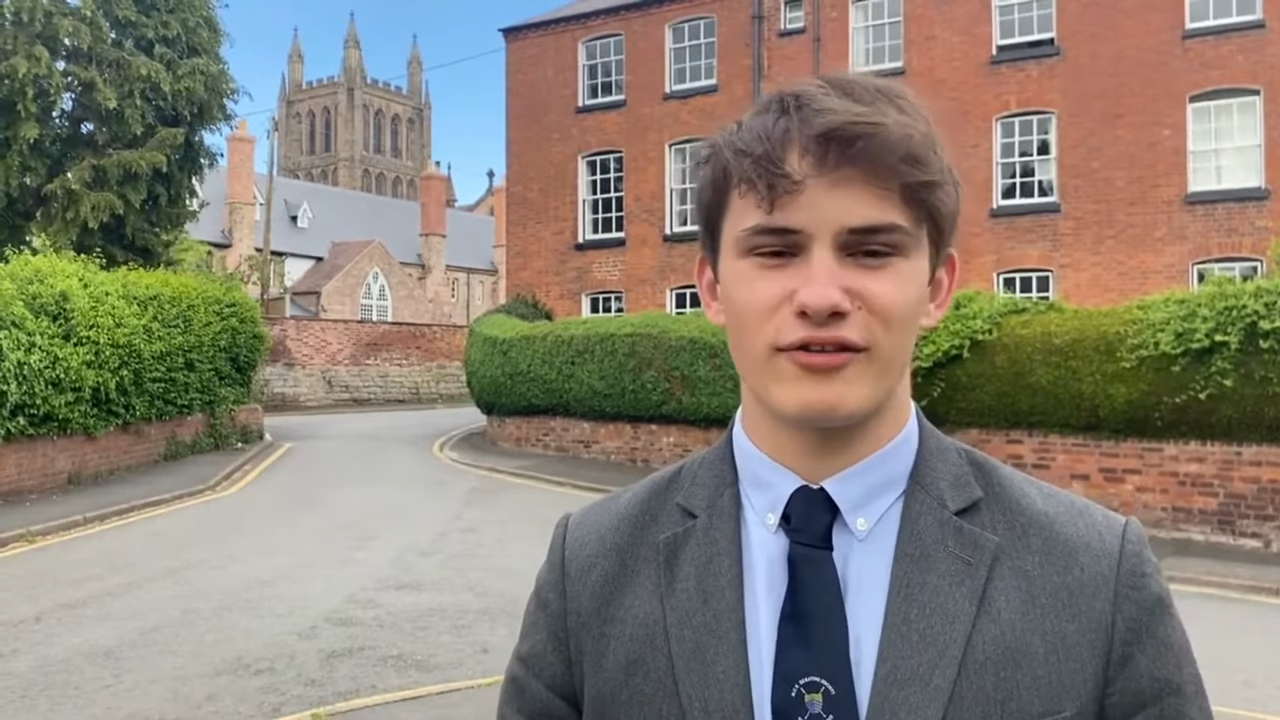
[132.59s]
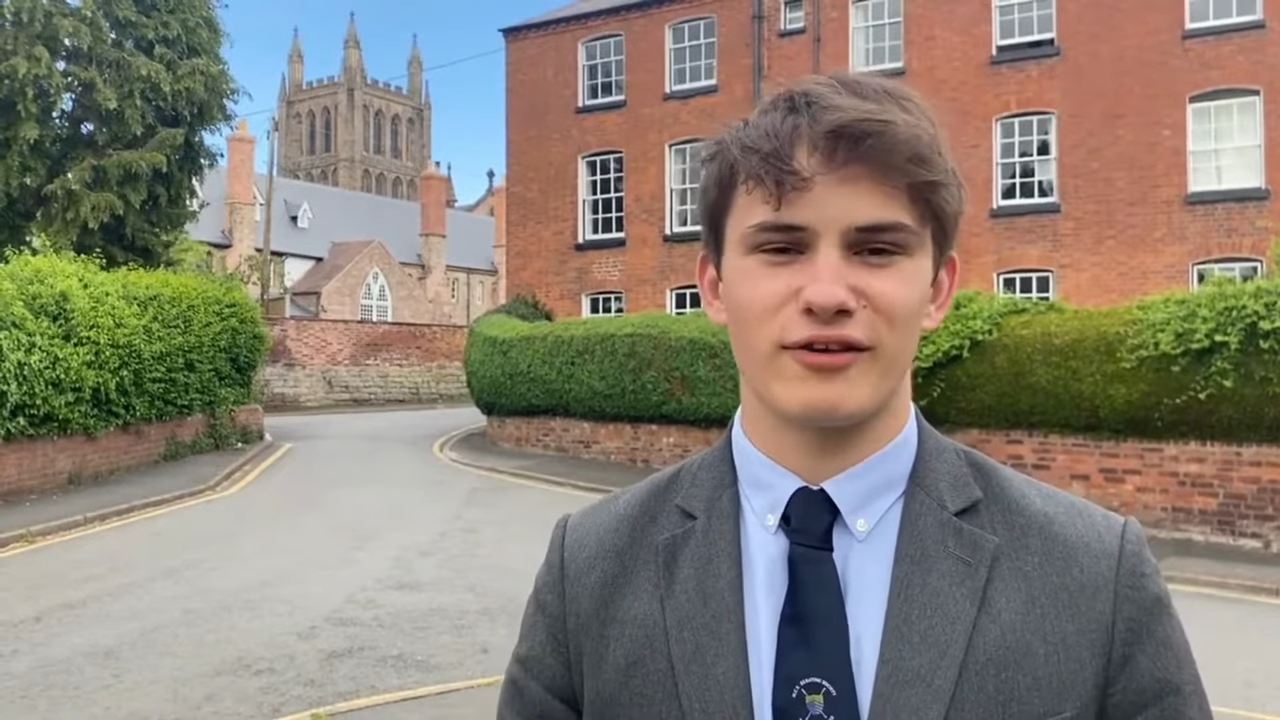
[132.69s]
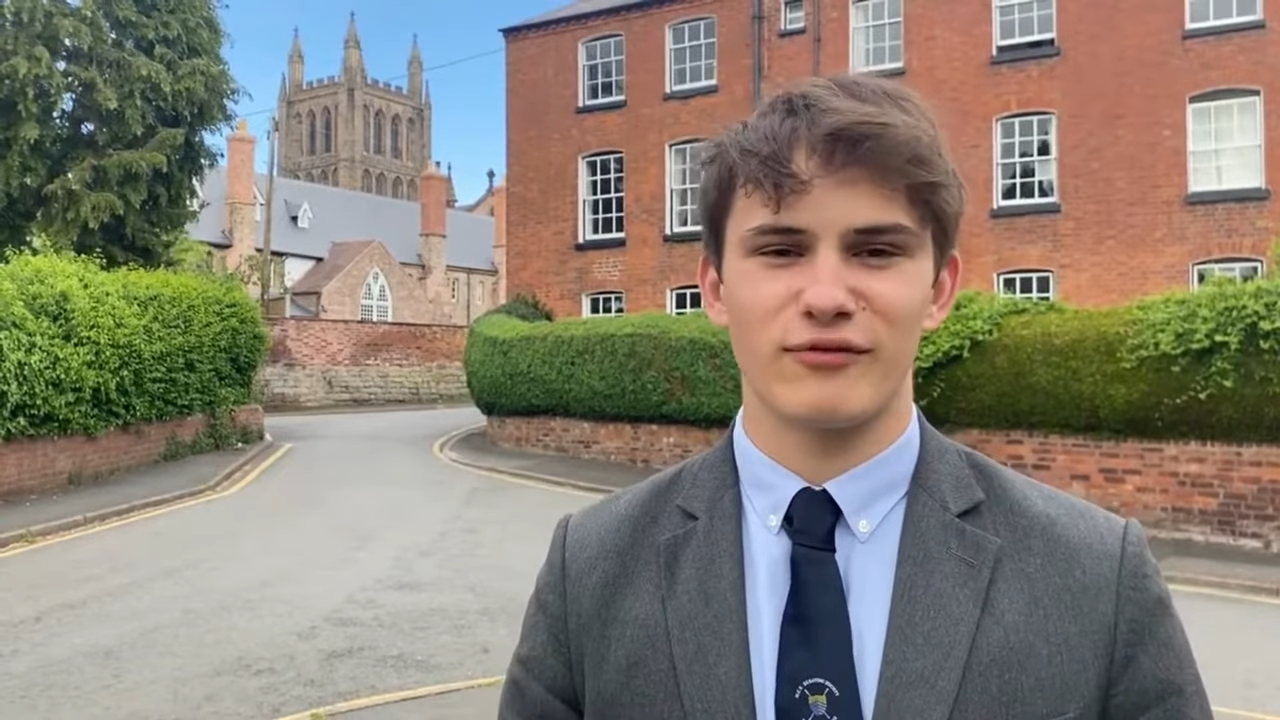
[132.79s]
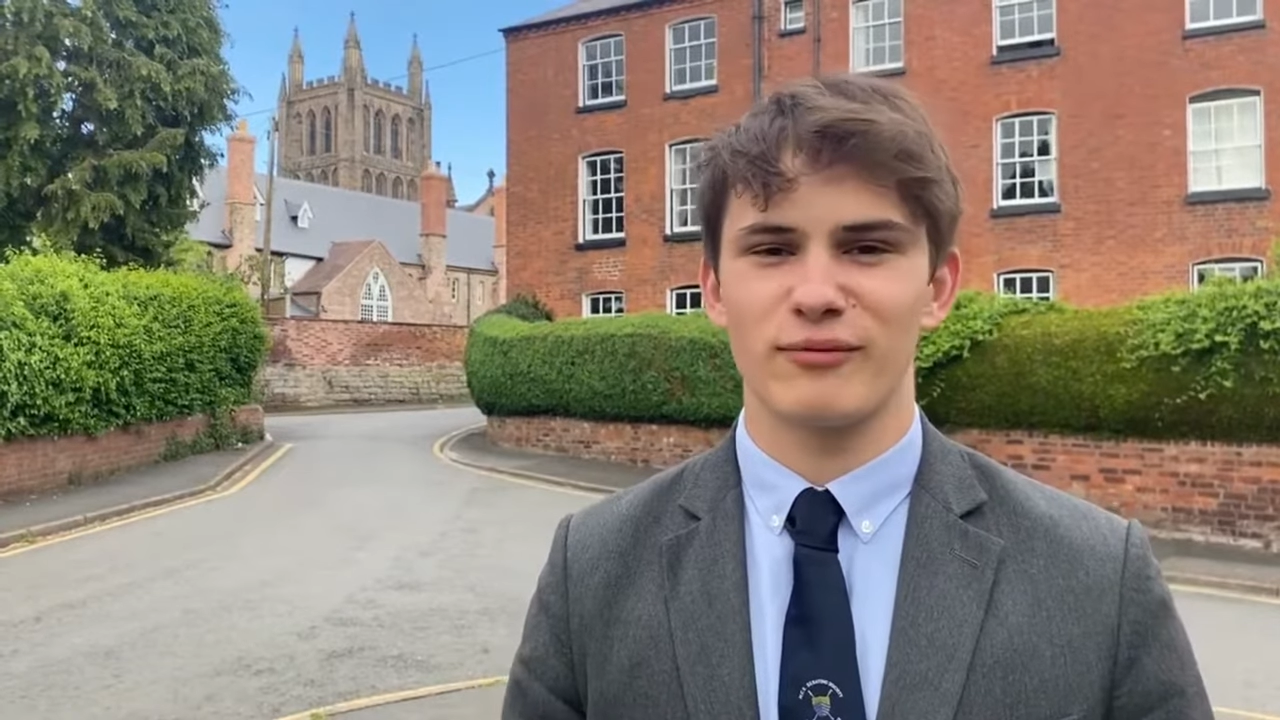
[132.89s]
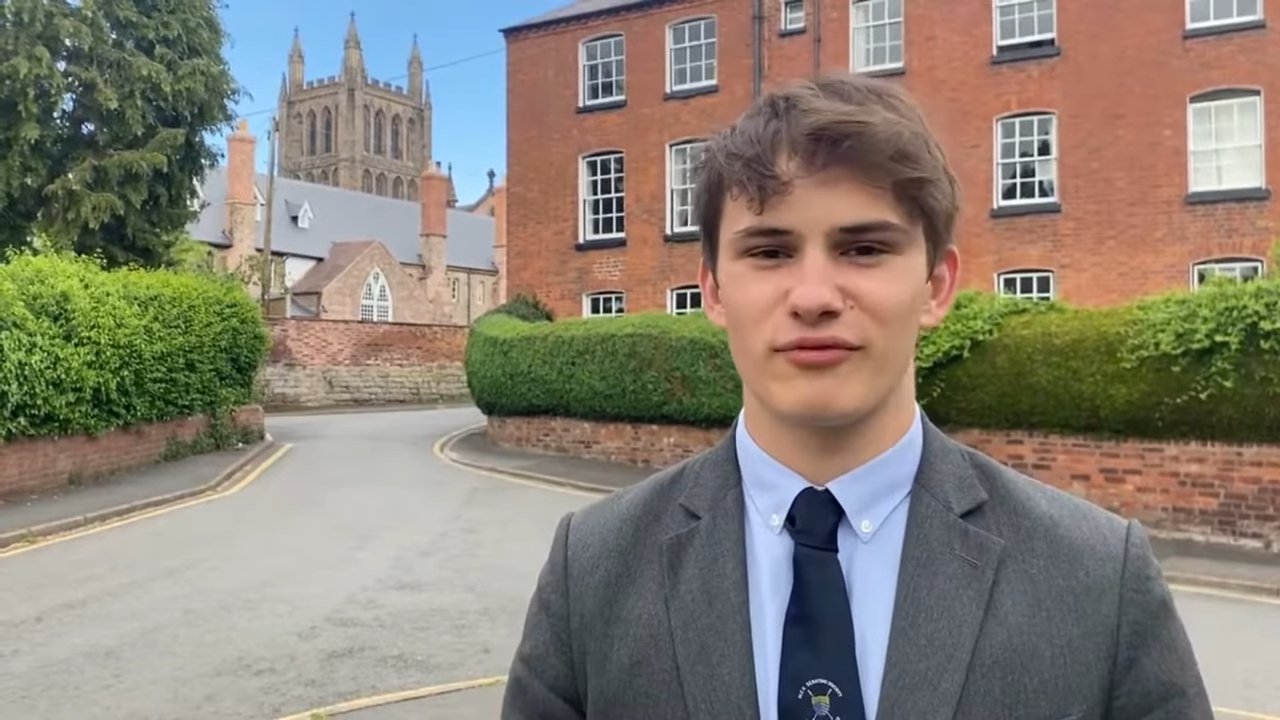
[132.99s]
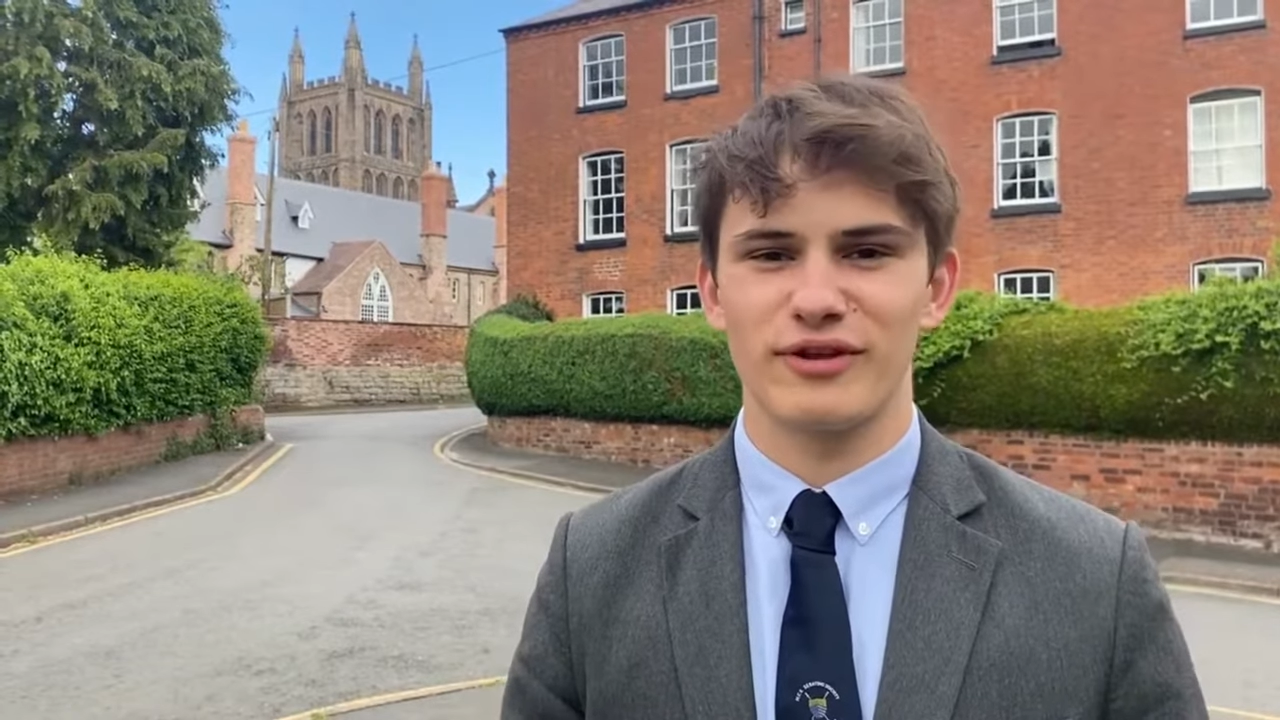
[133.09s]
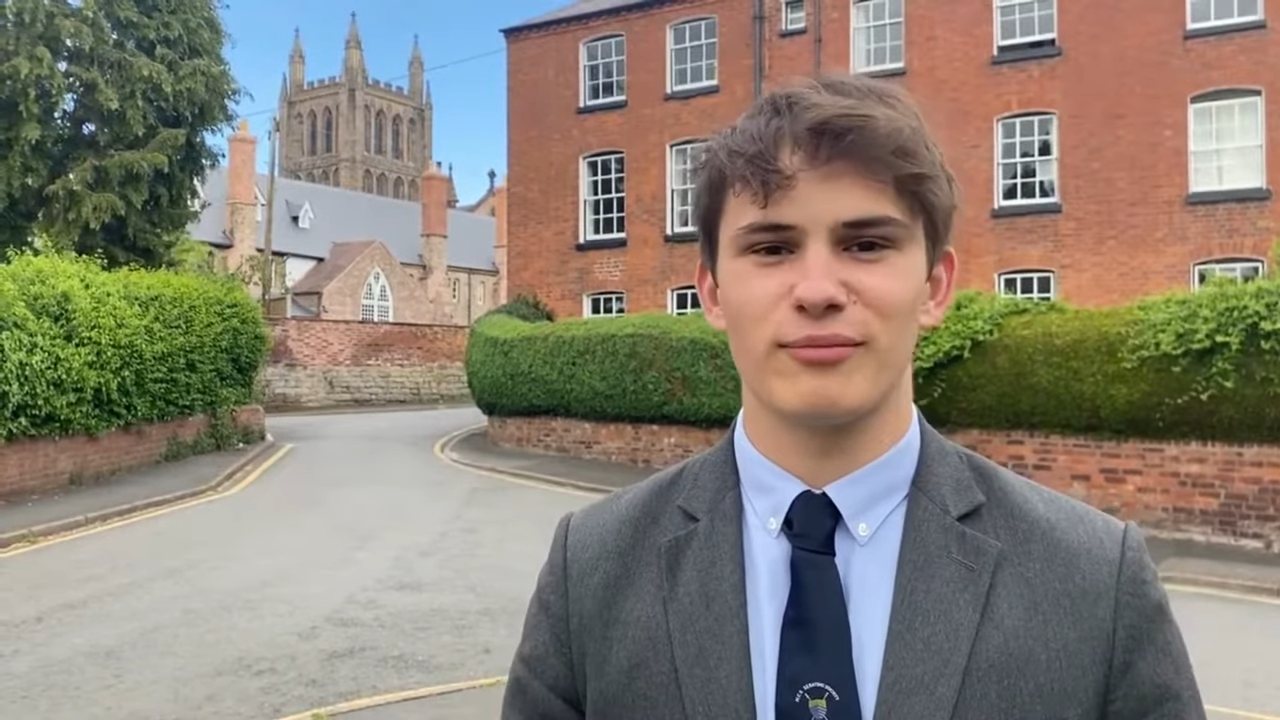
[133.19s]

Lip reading: sixth form is really